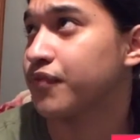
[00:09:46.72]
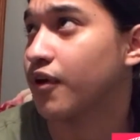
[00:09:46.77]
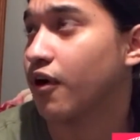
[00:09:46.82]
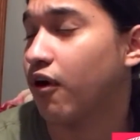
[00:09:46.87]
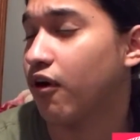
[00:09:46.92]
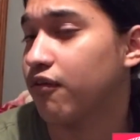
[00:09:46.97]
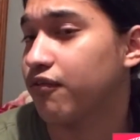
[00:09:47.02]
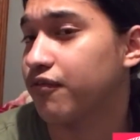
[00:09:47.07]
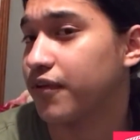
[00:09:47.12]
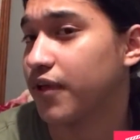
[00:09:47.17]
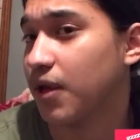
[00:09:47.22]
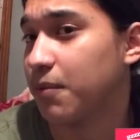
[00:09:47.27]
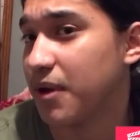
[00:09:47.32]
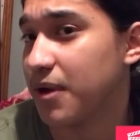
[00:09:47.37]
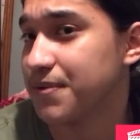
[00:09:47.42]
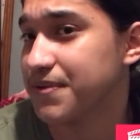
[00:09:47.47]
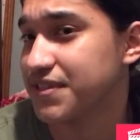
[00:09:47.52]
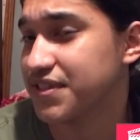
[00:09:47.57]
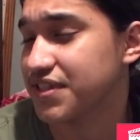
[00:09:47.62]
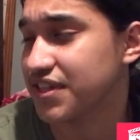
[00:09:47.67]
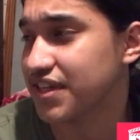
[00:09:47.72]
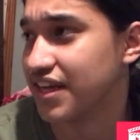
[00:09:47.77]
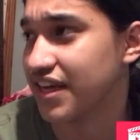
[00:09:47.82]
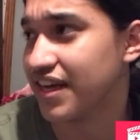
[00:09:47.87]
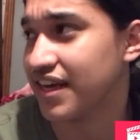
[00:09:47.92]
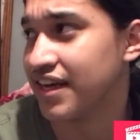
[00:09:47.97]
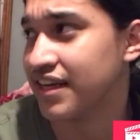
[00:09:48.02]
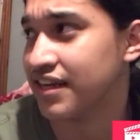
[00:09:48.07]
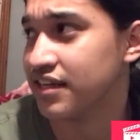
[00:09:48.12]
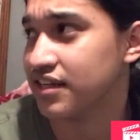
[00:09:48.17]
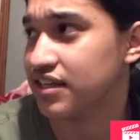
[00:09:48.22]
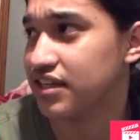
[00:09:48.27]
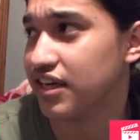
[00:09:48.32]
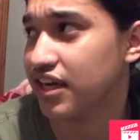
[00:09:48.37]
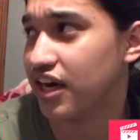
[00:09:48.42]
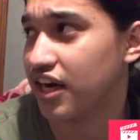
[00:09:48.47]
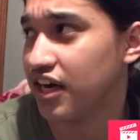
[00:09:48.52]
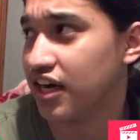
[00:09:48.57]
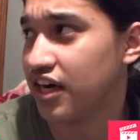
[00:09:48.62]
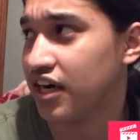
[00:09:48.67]
Hopefully I'm able to get
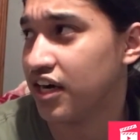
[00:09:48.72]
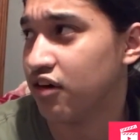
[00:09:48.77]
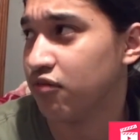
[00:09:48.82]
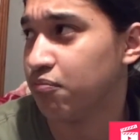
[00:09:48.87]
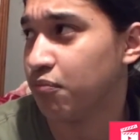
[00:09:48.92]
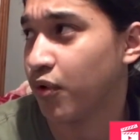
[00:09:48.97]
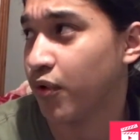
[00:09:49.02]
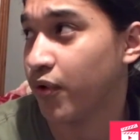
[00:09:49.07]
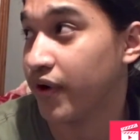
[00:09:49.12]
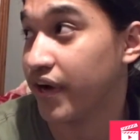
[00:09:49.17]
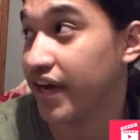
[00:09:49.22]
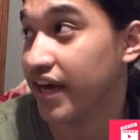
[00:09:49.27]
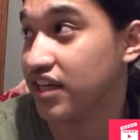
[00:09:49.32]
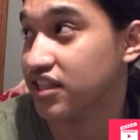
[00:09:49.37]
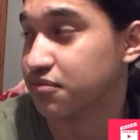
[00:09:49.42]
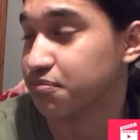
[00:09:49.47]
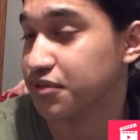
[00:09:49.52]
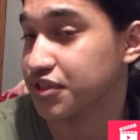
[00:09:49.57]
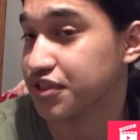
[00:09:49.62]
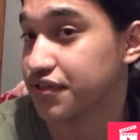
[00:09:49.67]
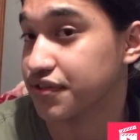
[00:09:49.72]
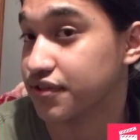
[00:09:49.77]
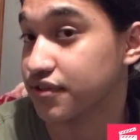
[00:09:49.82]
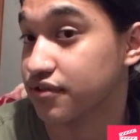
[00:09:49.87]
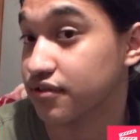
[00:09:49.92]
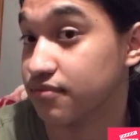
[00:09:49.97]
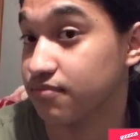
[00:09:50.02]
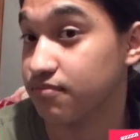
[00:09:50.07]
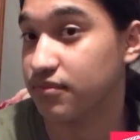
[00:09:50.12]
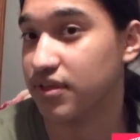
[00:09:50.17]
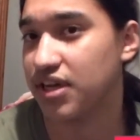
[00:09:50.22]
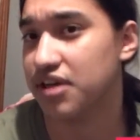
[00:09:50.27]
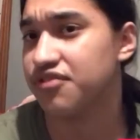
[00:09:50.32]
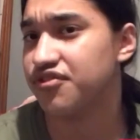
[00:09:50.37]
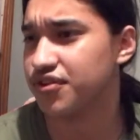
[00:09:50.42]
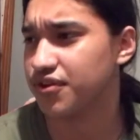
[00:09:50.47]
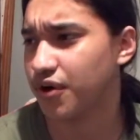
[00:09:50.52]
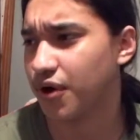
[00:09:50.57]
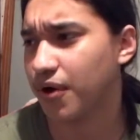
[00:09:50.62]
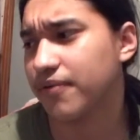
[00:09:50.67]
more Azemechs.
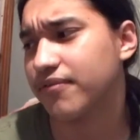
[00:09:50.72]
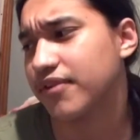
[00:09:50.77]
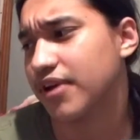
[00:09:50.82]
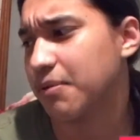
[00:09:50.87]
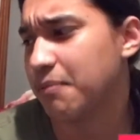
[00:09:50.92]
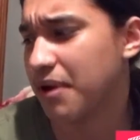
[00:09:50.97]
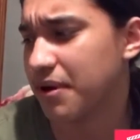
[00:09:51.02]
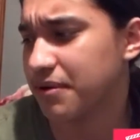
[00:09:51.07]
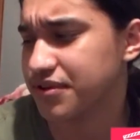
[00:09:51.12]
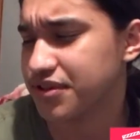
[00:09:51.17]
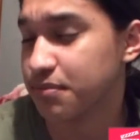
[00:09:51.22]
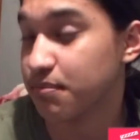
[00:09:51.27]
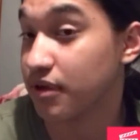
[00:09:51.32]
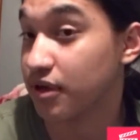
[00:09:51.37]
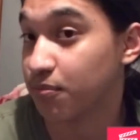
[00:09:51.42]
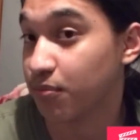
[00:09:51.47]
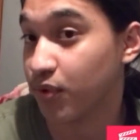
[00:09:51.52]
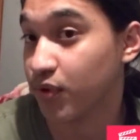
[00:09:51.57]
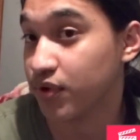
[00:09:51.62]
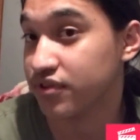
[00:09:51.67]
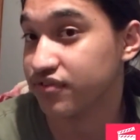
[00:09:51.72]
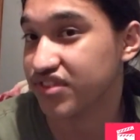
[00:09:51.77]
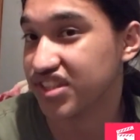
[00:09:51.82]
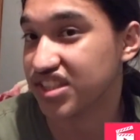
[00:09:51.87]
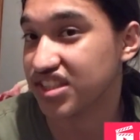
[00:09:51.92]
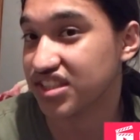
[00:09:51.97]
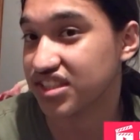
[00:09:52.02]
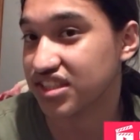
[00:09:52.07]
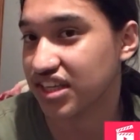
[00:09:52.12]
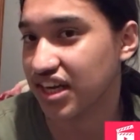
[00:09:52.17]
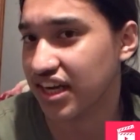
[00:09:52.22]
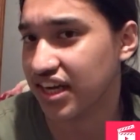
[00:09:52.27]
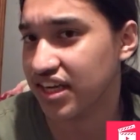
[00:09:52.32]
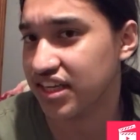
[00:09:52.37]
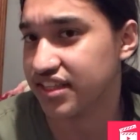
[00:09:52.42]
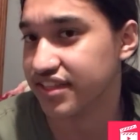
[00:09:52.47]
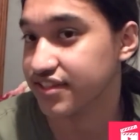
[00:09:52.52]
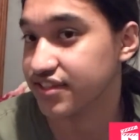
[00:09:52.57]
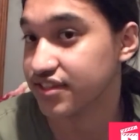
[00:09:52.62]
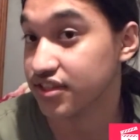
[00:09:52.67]
Hopefully I'm able to make more of these
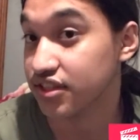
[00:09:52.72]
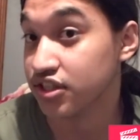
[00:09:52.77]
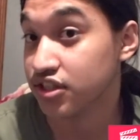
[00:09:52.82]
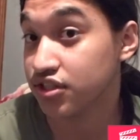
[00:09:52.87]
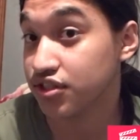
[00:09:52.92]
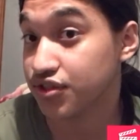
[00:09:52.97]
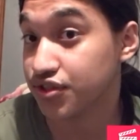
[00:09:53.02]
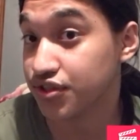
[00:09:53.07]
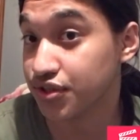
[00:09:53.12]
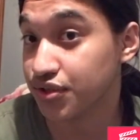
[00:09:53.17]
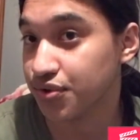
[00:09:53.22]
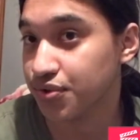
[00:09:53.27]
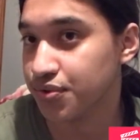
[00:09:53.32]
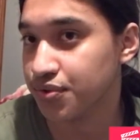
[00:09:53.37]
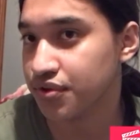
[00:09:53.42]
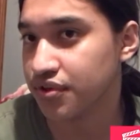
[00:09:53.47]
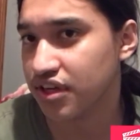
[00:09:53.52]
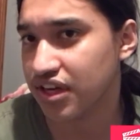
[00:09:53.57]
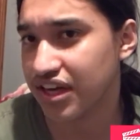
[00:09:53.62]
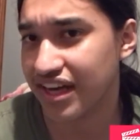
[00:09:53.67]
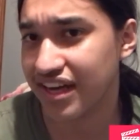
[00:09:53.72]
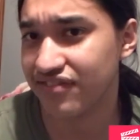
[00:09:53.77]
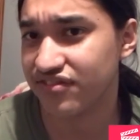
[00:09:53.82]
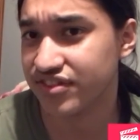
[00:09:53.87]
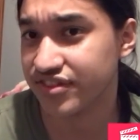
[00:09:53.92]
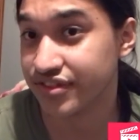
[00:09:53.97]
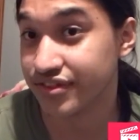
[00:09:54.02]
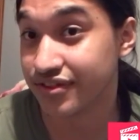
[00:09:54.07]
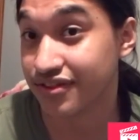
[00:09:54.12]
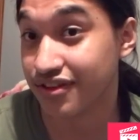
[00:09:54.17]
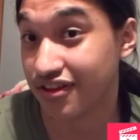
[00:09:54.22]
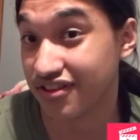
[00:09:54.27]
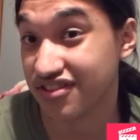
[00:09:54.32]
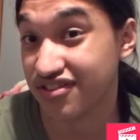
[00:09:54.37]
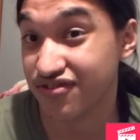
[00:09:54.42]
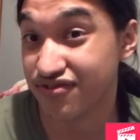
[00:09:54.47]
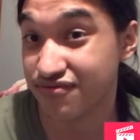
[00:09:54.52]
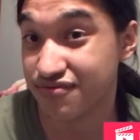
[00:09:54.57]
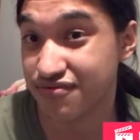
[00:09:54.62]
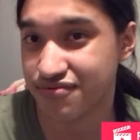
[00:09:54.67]
guys soon. I haven't thought
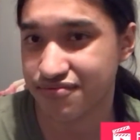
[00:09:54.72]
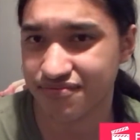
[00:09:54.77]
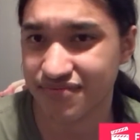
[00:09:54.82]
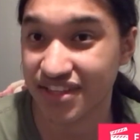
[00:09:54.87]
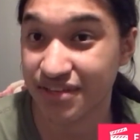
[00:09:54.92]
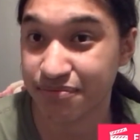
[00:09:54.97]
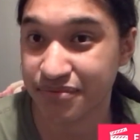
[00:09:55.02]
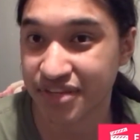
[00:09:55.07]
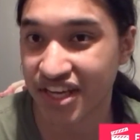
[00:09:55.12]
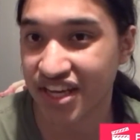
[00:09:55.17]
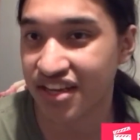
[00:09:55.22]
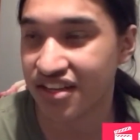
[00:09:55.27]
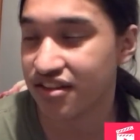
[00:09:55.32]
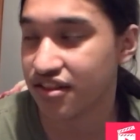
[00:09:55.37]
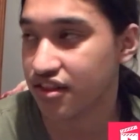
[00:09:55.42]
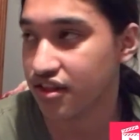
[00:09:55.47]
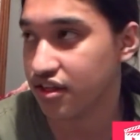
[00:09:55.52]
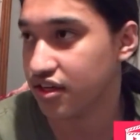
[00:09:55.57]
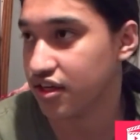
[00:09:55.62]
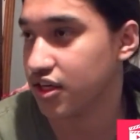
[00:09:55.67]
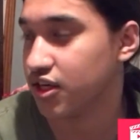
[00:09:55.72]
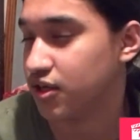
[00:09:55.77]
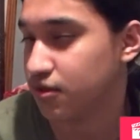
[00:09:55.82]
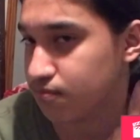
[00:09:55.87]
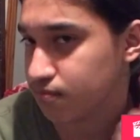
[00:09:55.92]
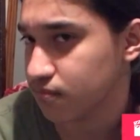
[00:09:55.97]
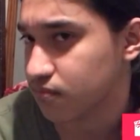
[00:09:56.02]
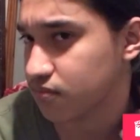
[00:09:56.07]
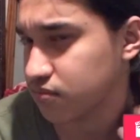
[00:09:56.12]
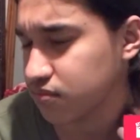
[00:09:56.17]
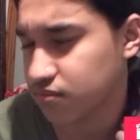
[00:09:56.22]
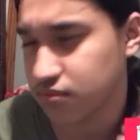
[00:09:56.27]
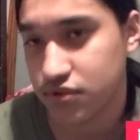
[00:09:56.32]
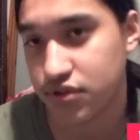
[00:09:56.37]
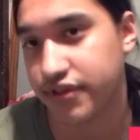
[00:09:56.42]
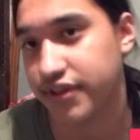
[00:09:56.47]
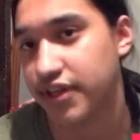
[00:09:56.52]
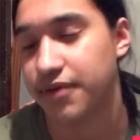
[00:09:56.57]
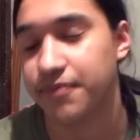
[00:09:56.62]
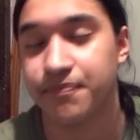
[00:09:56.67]
of them yet.
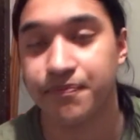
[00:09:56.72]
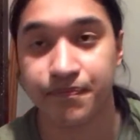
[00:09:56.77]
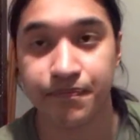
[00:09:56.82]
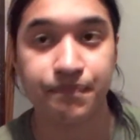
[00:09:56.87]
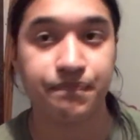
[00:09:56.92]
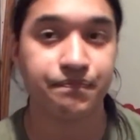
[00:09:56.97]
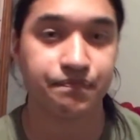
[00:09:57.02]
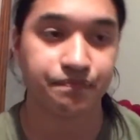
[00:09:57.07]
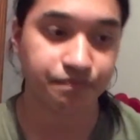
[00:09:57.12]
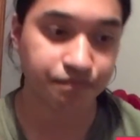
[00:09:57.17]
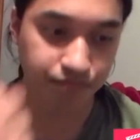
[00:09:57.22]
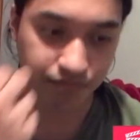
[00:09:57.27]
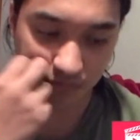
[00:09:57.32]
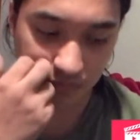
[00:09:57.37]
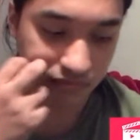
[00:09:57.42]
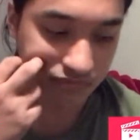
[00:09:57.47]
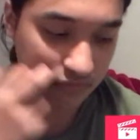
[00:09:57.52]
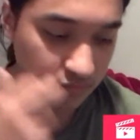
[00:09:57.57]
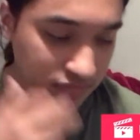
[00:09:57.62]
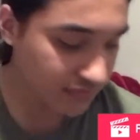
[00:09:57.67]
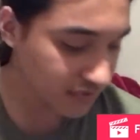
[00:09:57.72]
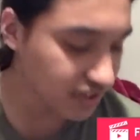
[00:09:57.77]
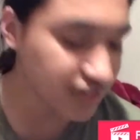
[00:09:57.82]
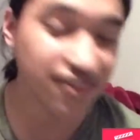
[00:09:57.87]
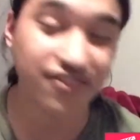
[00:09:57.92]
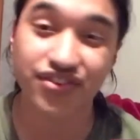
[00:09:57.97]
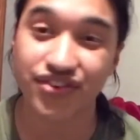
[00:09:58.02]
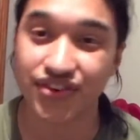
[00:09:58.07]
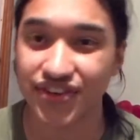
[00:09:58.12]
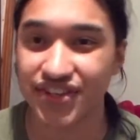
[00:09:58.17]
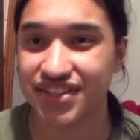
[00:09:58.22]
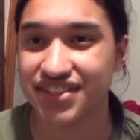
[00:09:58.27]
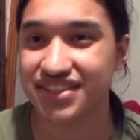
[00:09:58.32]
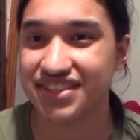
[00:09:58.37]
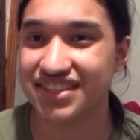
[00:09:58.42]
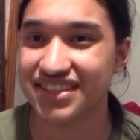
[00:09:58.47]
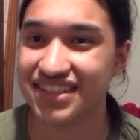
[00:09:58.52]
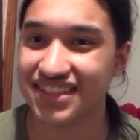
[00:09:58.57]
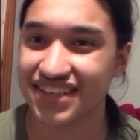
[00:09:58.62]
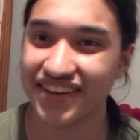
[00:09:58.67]
So yeah. Of course.
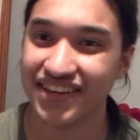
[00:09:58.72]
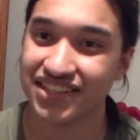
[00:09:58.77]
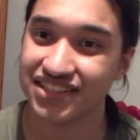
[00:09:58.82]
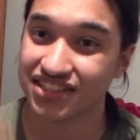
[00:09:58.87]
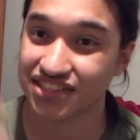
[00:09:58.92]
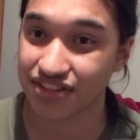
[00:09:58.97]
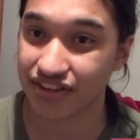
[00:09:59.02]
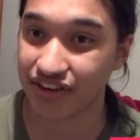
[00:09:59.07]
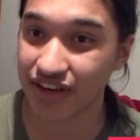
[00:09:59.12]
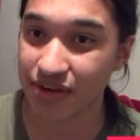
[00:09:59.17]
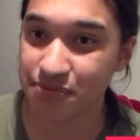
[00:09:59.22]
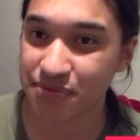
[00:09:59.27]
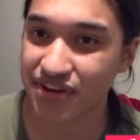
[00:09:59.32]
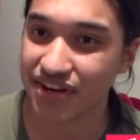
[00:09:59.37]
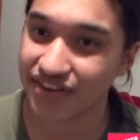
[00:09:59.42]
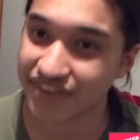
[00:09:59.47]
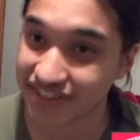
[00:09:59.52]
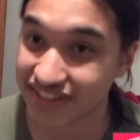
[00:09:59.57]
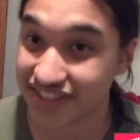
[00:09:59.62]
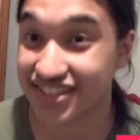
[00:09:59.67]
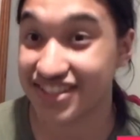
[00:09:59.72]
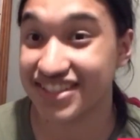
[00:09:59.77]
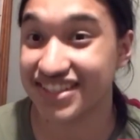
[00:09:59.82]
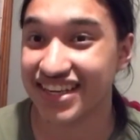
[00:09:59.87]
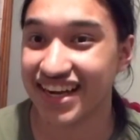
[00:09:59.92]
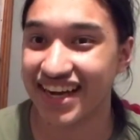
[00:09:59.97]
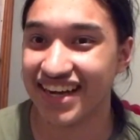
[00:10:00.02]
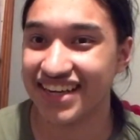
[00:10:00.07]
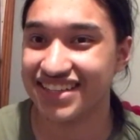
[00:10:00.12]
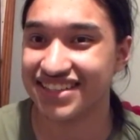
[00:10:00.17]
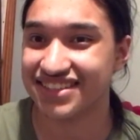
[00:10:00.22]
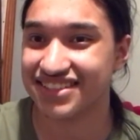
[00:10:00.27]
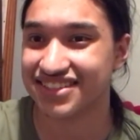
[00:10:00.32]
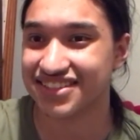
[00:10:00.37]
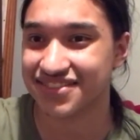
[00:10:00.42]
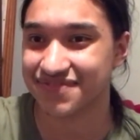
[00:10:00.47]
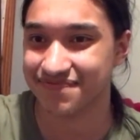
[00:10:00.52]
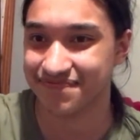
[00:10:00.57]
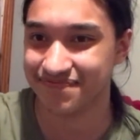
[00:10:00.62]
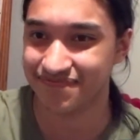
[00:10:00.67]
Alright, so I've been Eric. See you
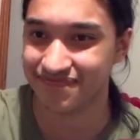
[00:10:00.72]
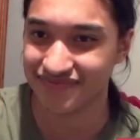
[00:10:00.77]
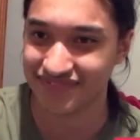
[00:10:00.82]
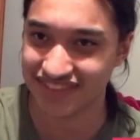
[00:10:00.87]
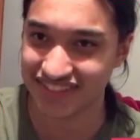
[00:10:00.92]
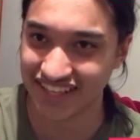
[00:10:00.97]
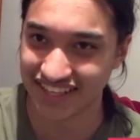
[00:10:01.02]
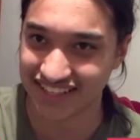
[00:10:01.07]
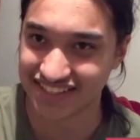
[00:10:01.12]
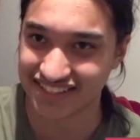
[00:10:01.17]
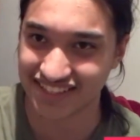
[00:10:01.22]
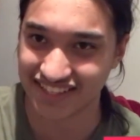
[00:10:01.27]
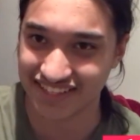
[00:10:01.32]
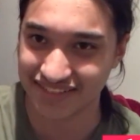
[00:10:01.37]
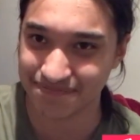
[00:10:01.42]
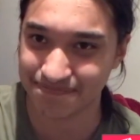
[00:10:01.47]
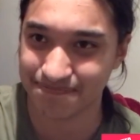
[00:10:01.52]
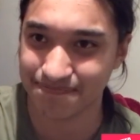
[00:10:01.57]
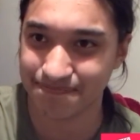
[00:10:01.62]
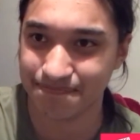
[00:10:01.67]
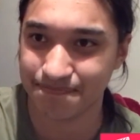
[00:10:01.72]
guys next time.